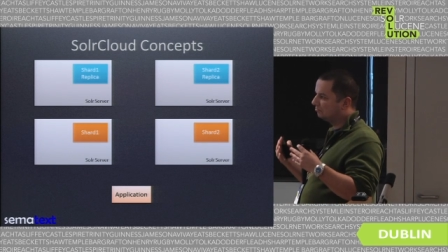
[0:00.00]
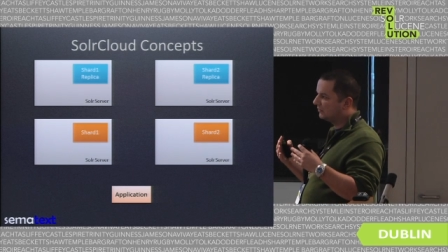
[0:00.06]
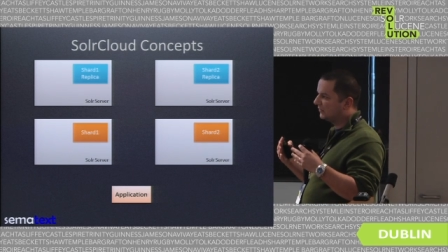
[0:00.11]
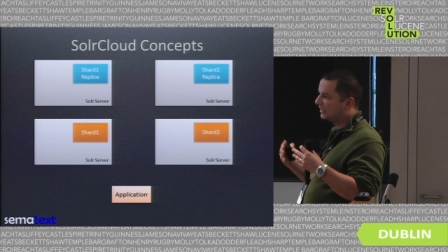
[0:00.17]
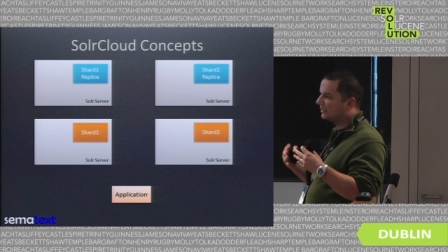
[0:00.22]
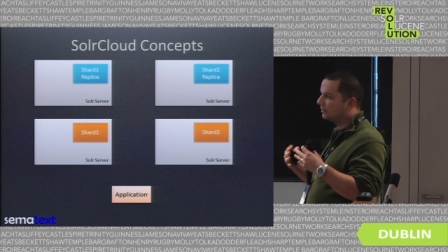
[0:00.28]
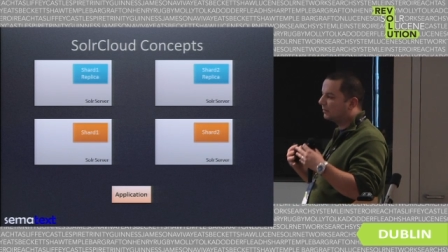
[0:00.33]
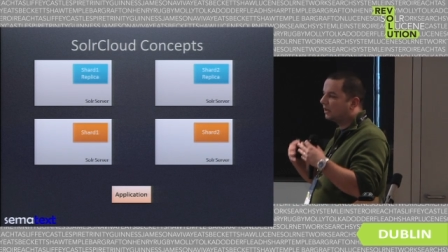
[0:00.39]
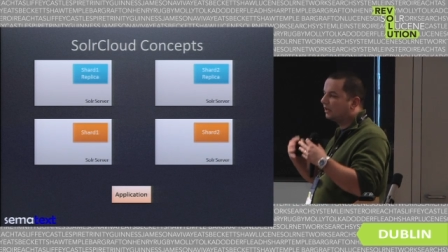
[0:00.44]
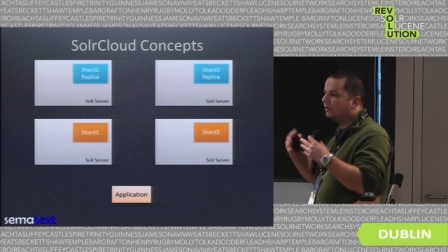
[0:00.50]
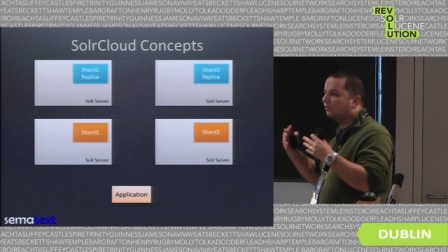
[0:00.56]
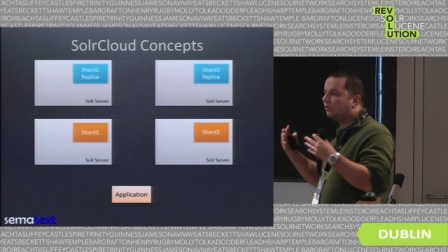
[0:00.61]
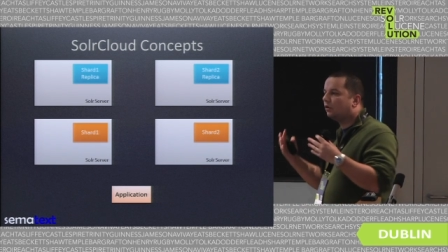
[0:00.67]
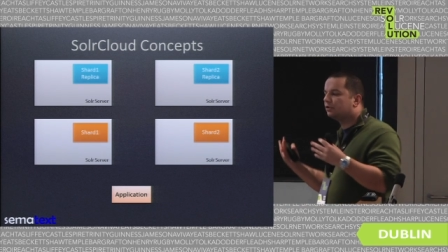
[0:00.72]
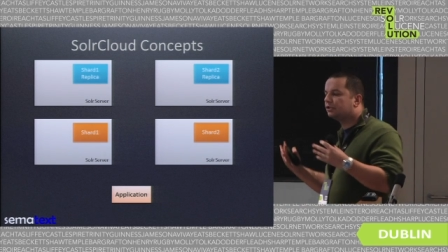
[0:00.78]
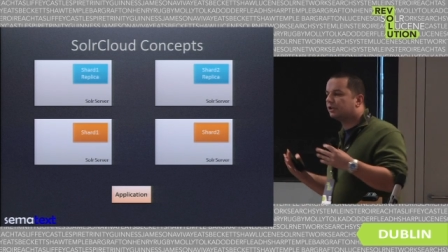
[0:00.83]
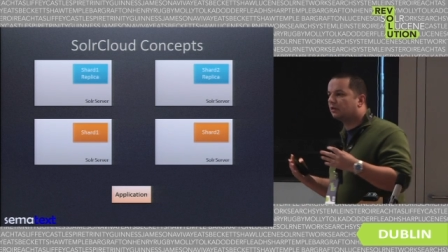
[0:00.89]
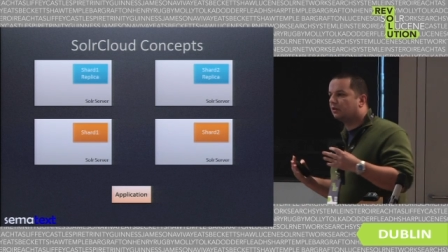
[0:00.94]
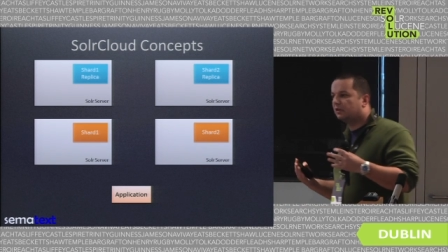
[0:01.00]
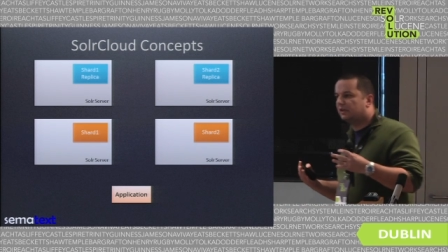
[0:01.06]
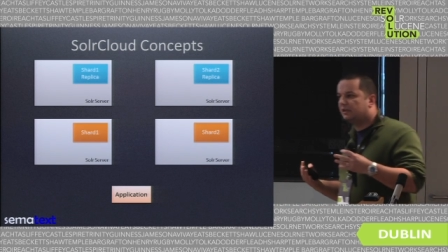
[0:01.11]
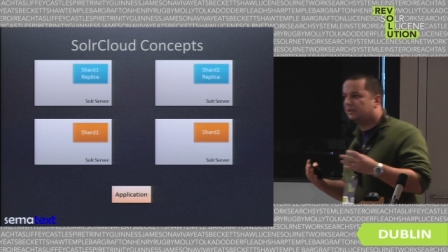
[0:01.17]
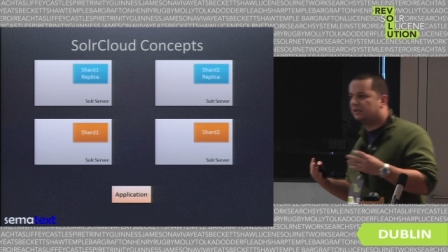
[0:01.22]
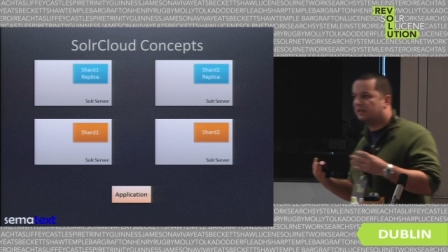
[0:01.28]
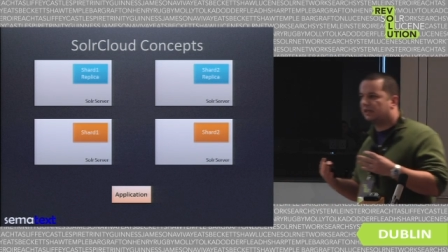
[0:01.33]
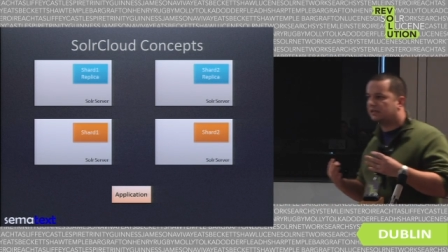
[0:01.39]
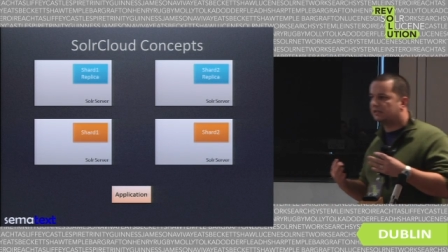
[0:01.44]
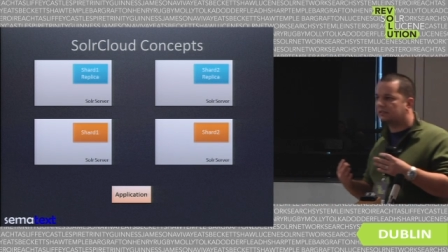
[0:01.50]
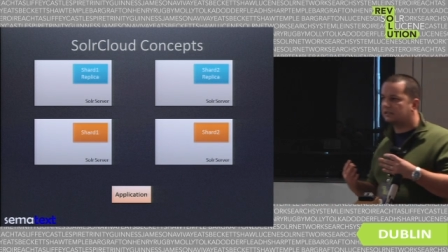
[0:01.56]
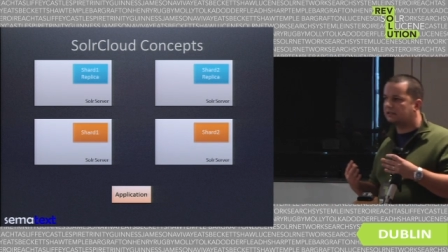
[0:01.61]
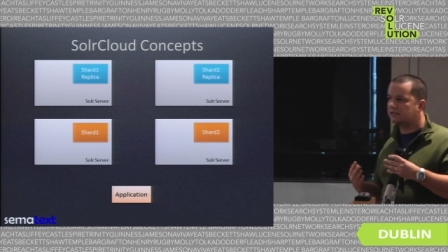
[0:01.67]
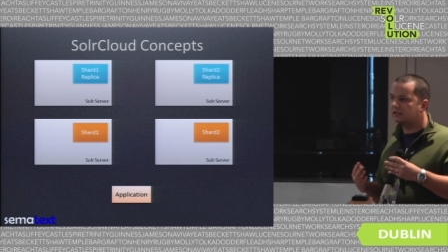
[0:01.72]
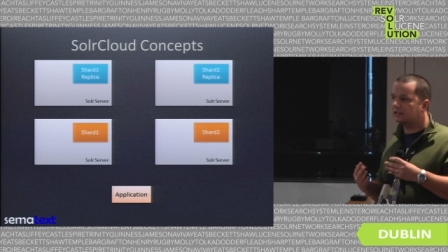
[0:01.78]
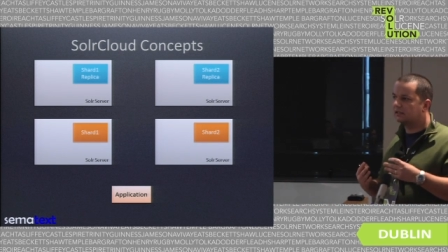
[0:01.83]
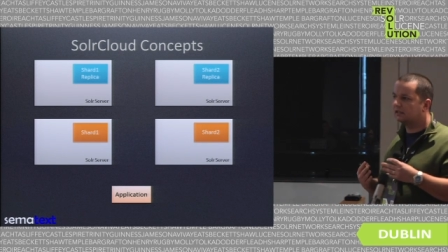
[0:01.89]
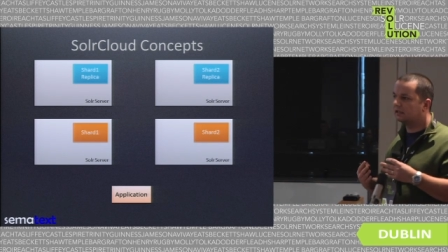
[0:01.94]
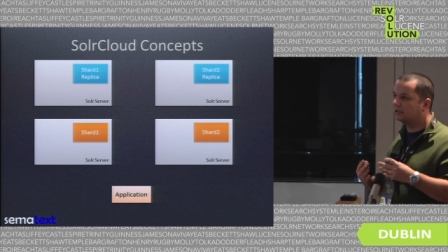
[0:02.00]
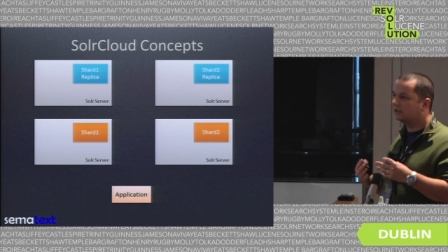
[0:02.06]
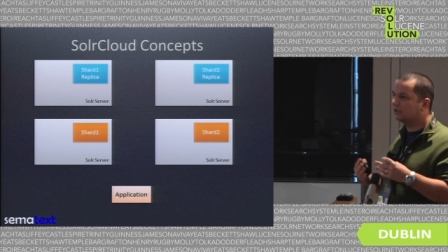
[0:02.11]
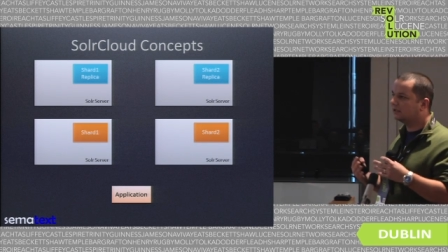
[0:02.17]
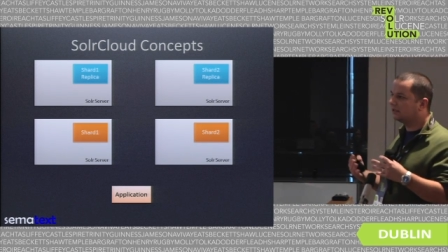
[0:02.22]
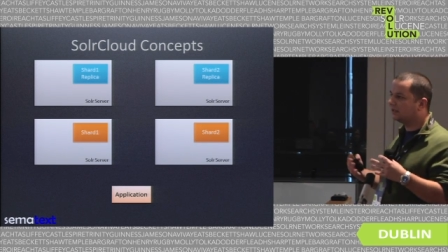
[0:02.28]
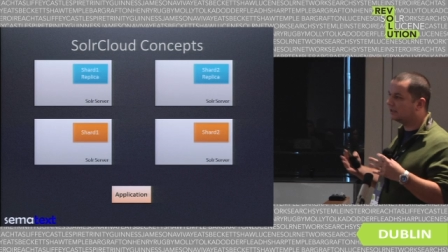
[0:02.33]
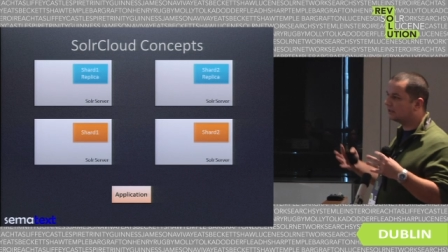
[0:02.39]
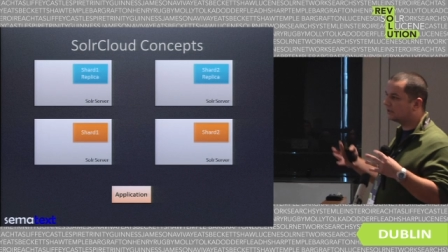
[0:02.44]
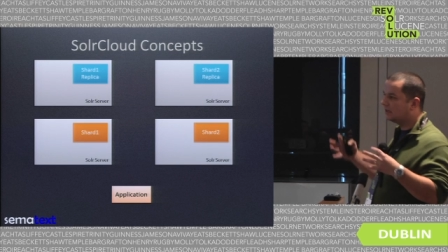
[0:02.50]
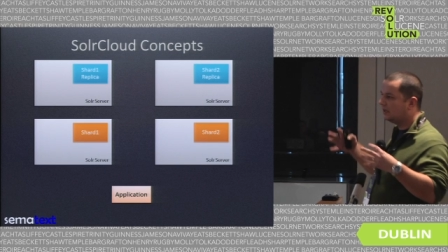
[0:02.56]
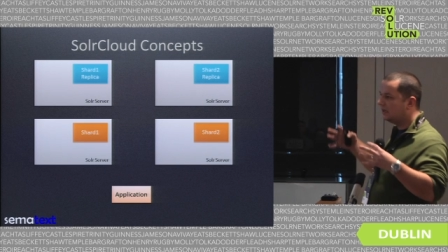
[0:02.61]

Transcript: some kind of logical index uh, that